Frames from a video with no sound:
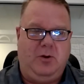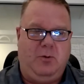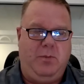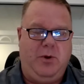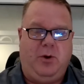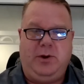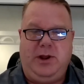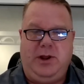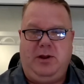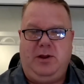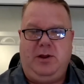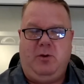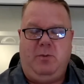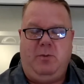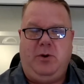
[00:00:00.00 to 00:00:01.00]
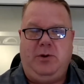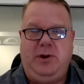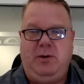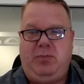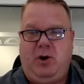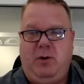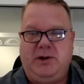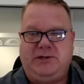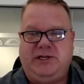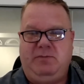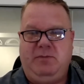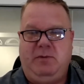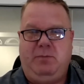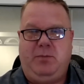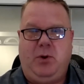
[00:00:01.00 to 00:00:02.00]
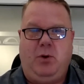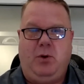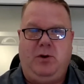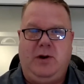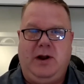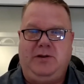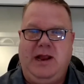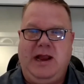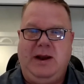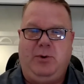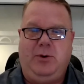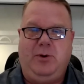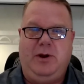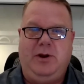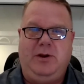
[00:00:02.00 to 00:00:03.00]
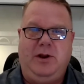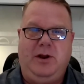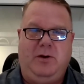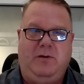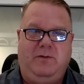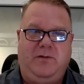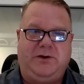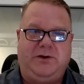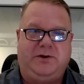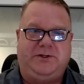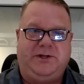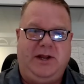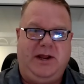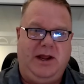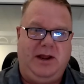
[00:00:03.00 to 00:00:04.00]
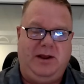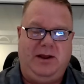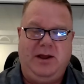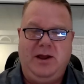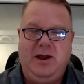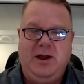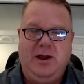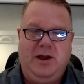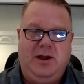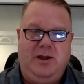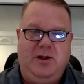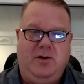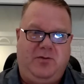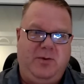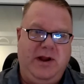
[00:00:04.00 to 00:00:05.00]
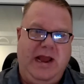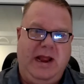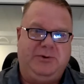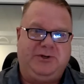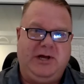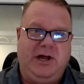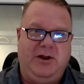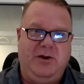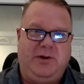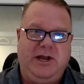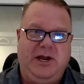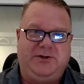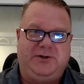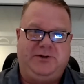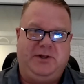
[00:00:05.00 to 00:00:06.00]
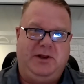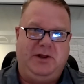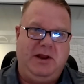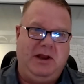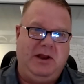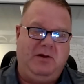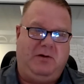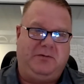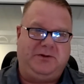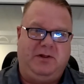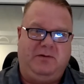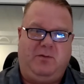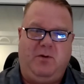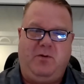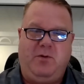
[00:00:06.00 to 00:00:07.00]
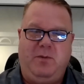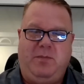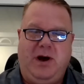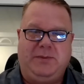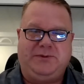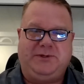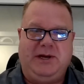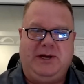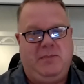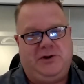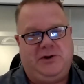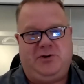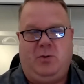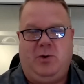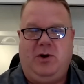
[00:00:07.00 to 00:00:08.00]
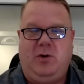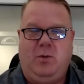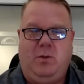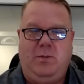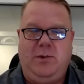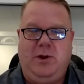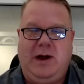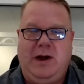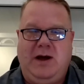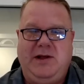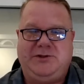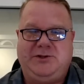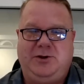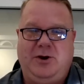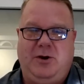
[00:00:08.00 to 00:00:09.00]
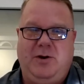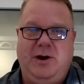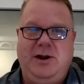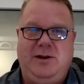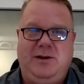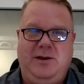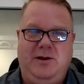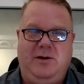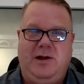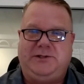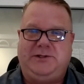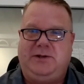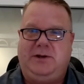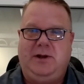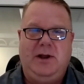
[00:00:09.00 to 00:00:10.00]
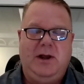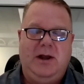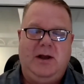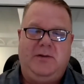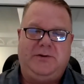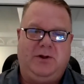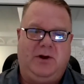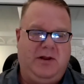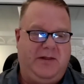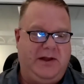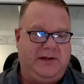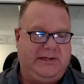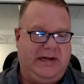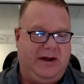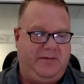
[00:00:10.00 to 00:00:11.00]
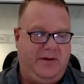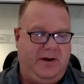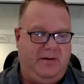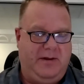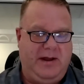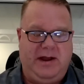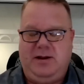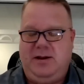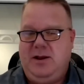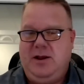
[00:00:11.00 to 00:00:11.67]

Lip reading: building permits that have been pulled around the neighborhood. If you start seeing 3 neighbors got new kitchens, and then all of a sudden the 4th one pops up, you start wondering how that's occurring. There's a lot of things out there that